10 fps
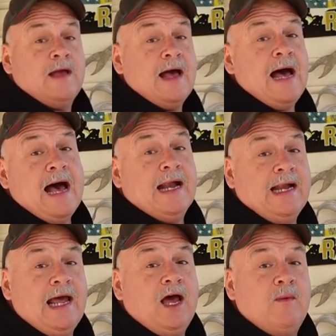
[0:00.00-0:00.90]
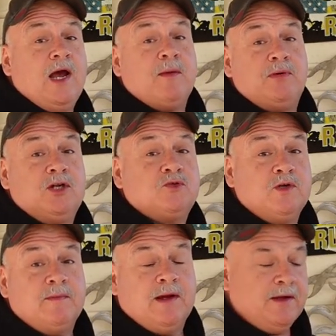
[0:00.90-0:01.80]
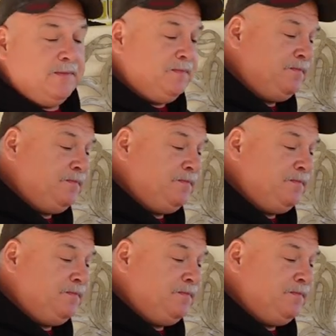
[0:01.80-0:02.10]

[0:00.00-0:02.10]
All right, now we got to put the shrimp down.